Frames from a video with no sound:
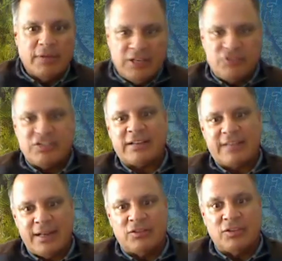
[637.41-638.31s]
inject
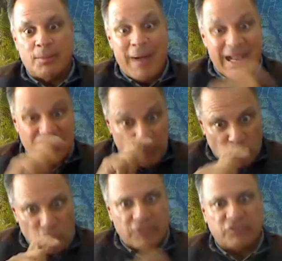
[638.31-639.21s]
that into the possible
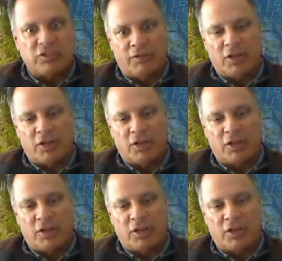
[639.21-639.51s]
risk.